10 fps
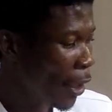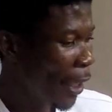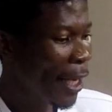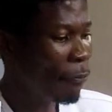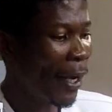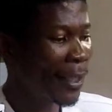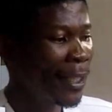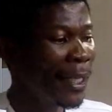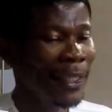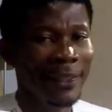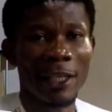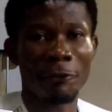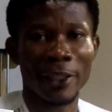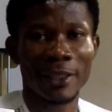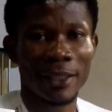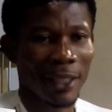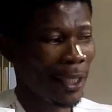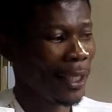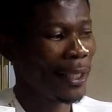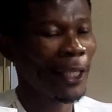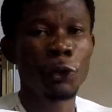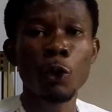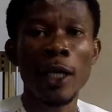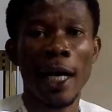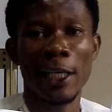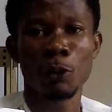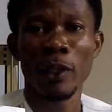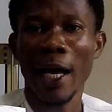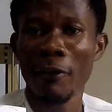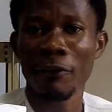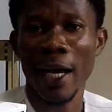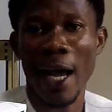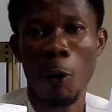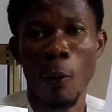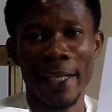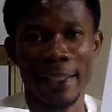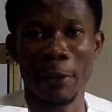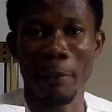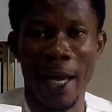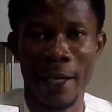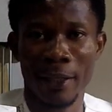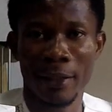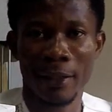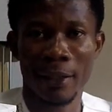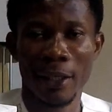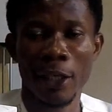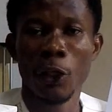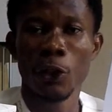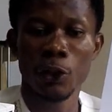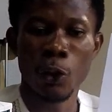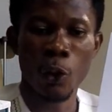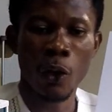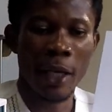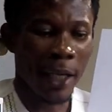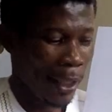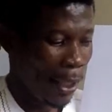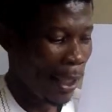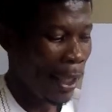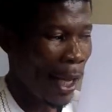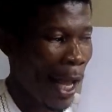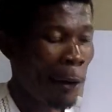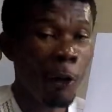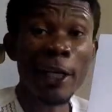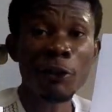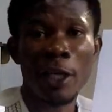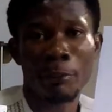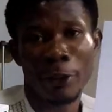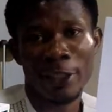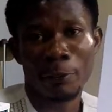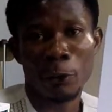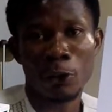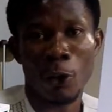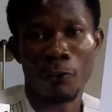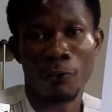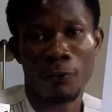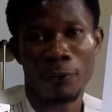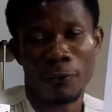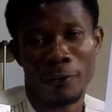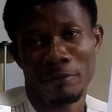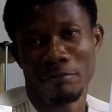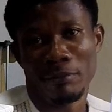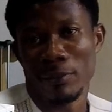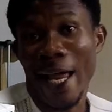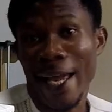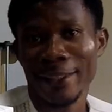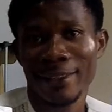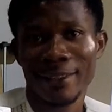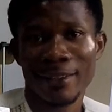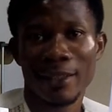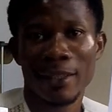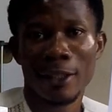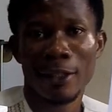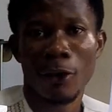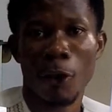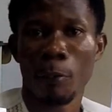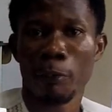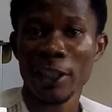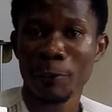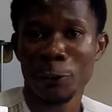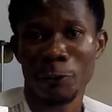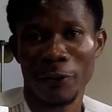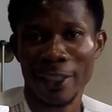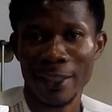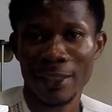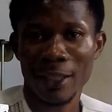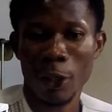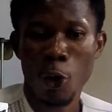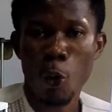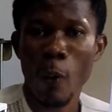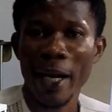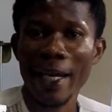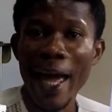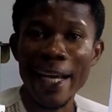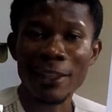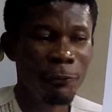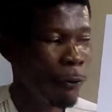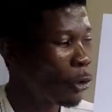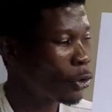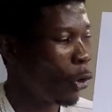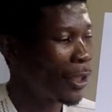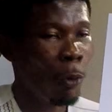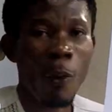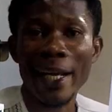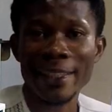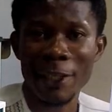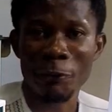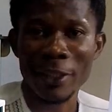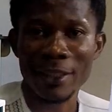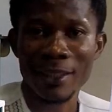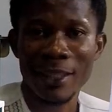If I take this surface, the two colors we have here are white and black. So, according to the principles of light or principles of physics, when light falls on the white surface